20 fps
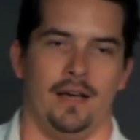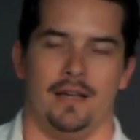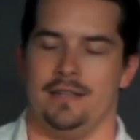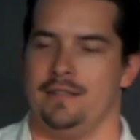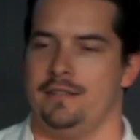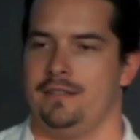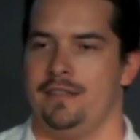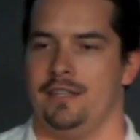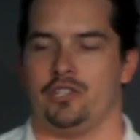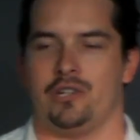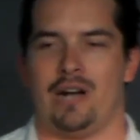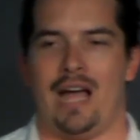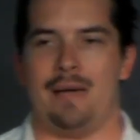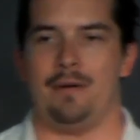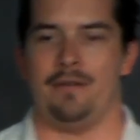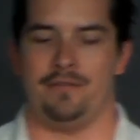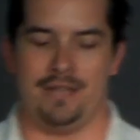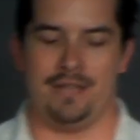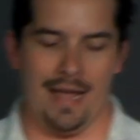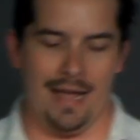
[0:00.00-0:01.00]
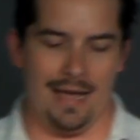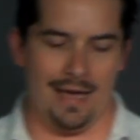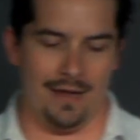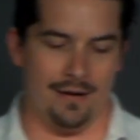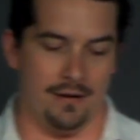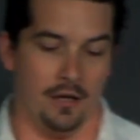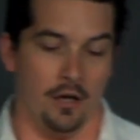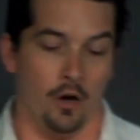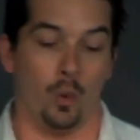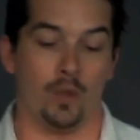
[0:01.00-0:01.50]
the tribe of
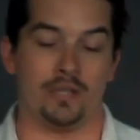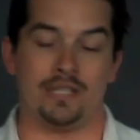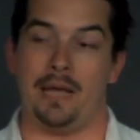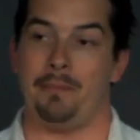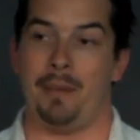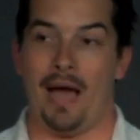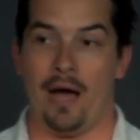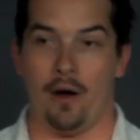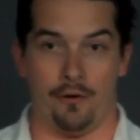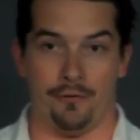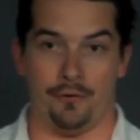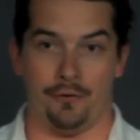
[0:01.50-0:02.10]
Dan was a powerful